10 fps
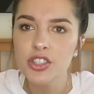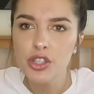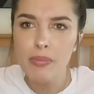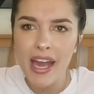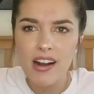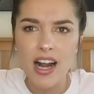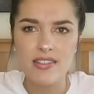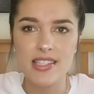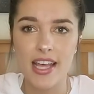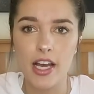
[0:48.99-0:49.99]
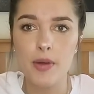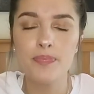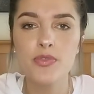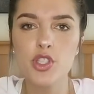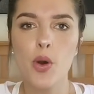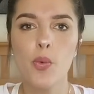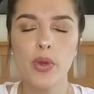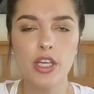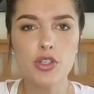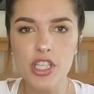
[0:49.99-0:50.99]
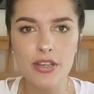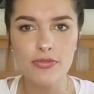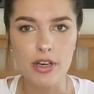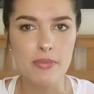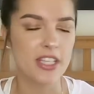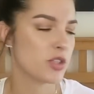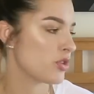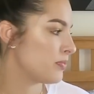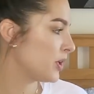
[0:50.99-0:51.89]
new background setup. So we usually film in this room,